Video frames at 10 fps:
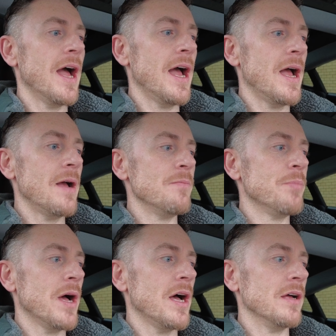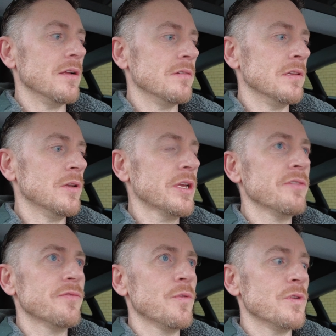uh, but
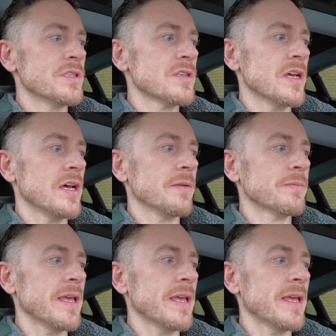looking forward to